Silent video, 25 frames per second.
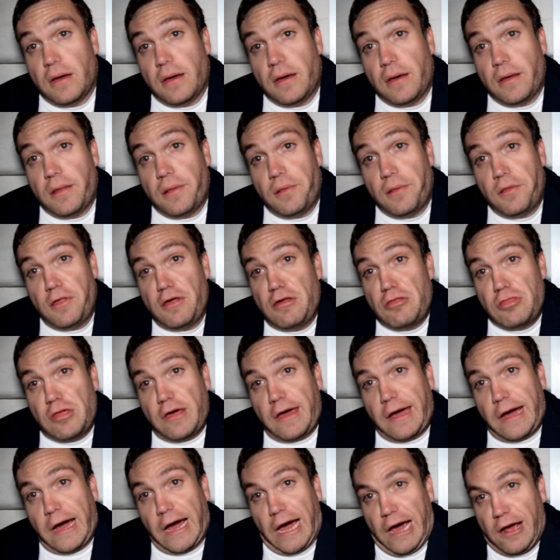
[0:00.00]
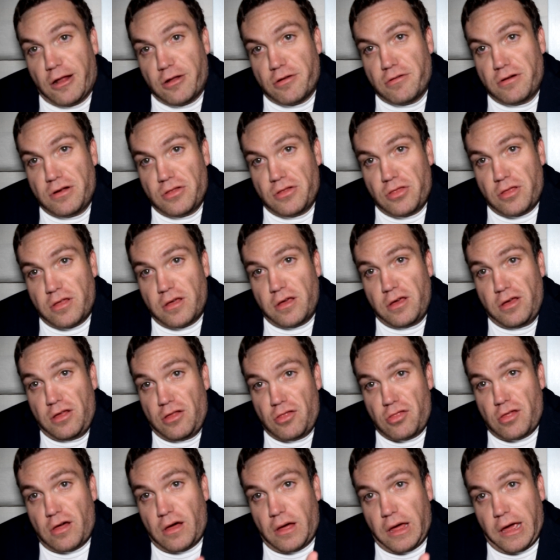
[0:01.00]
This actress is
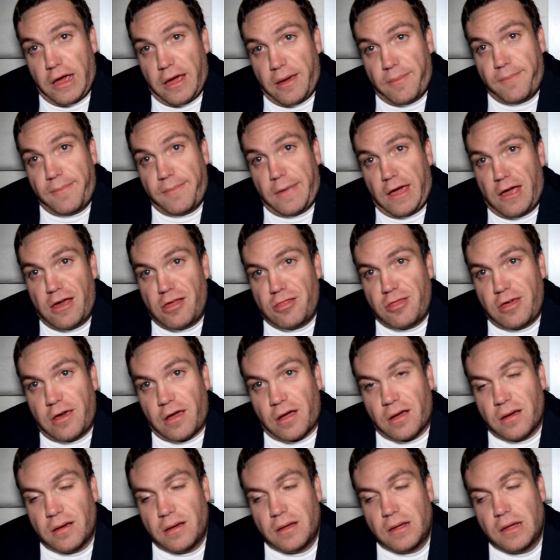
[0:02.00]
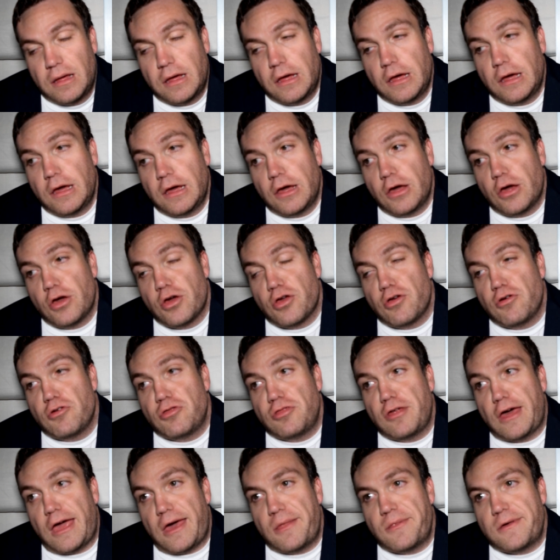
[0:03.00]
amazing. You
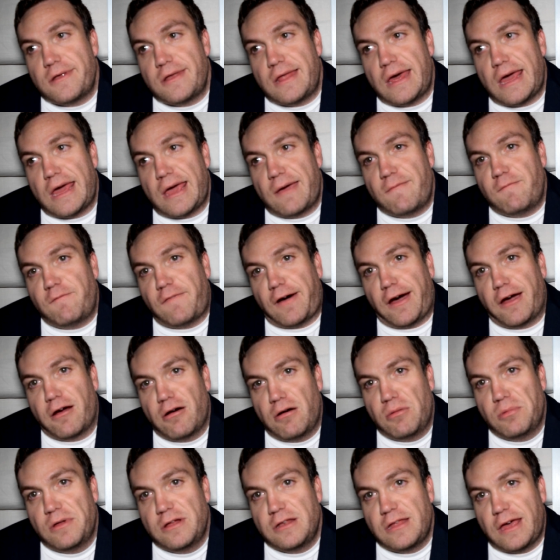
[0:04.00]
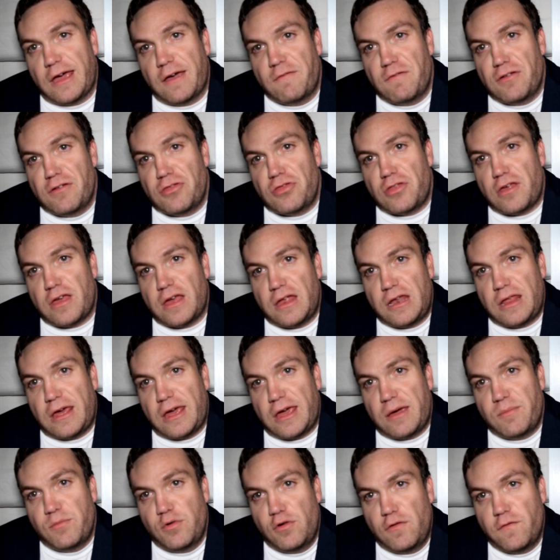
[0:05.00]
say the name Viola Davis in a
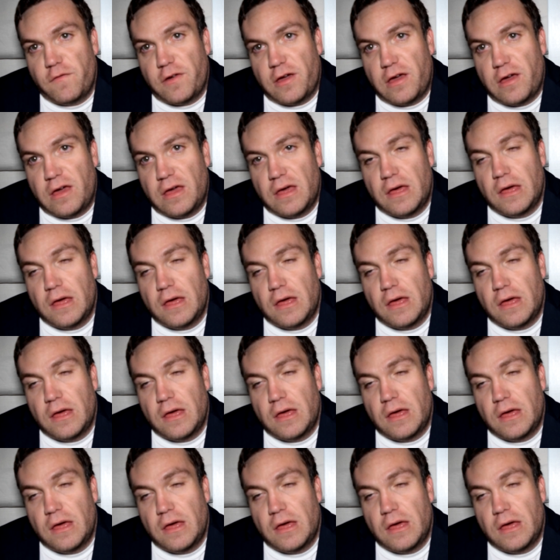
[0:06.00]
movie,